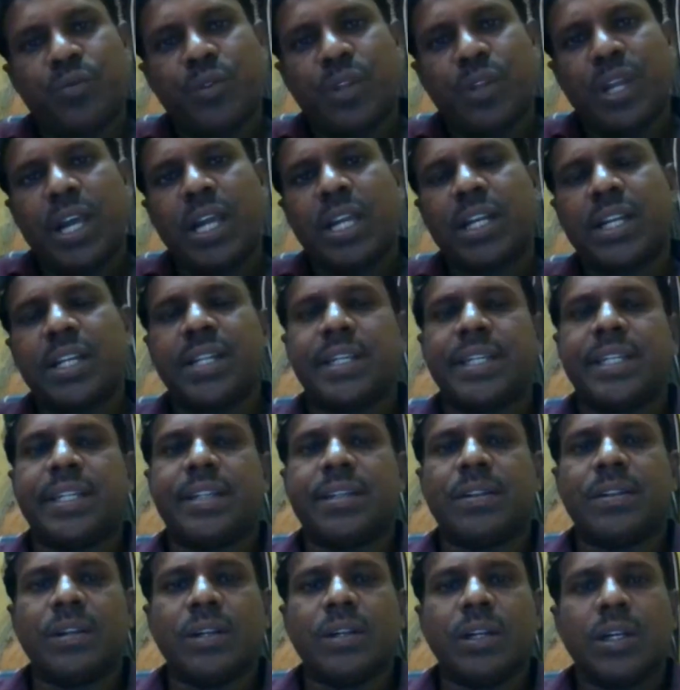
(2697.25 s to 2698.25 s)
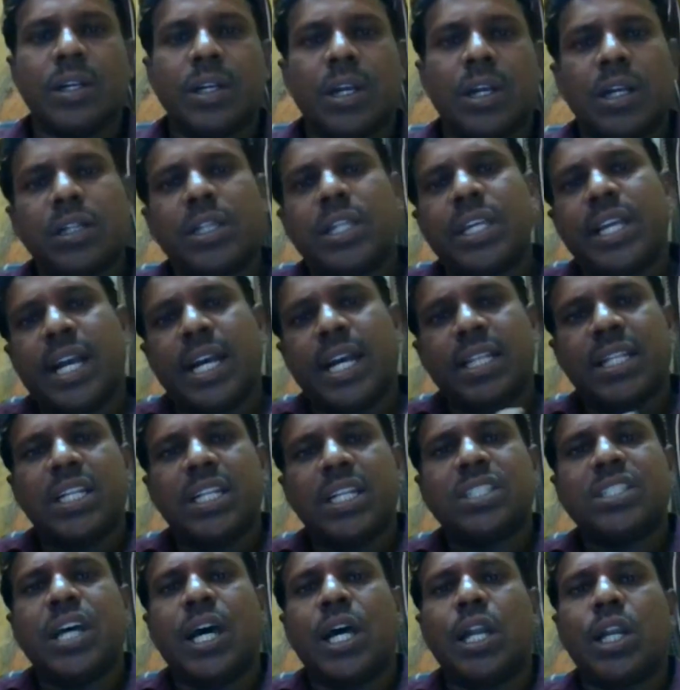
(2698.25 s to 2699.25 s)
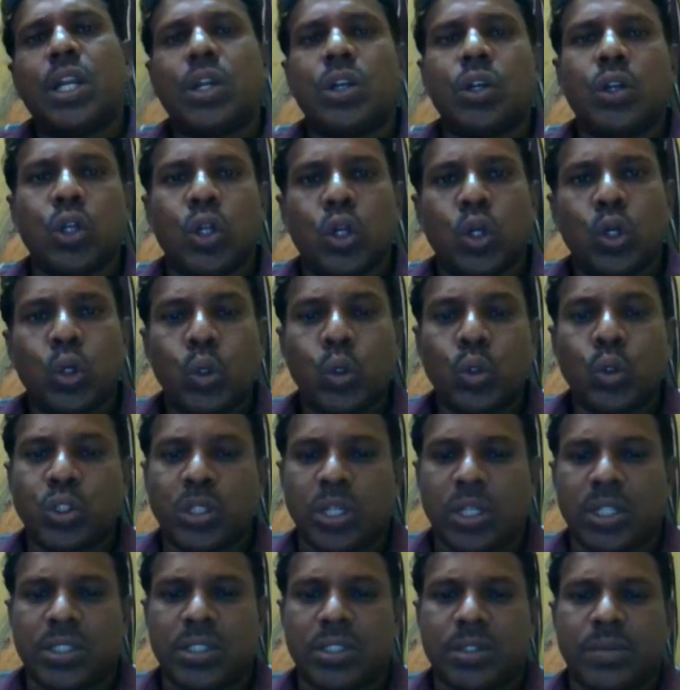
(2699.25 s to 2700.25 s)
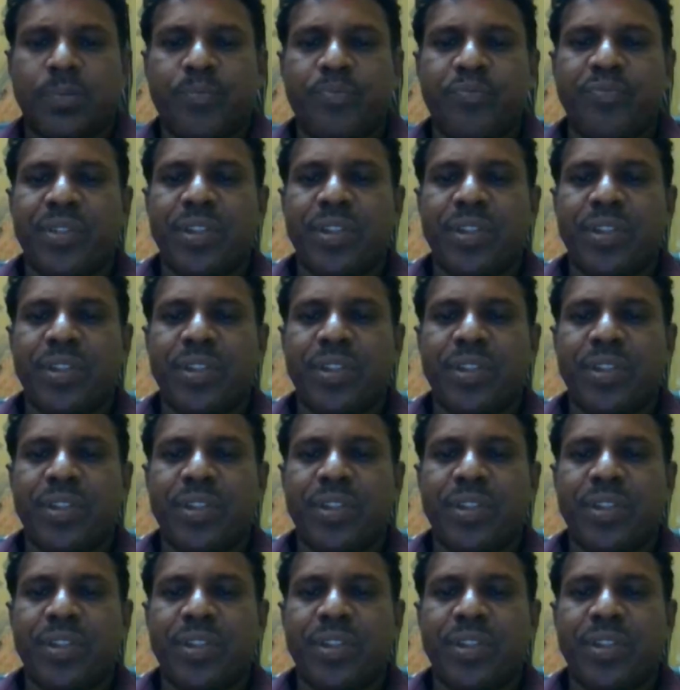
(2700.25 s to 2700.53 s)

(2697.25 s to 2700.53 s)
the others are losers.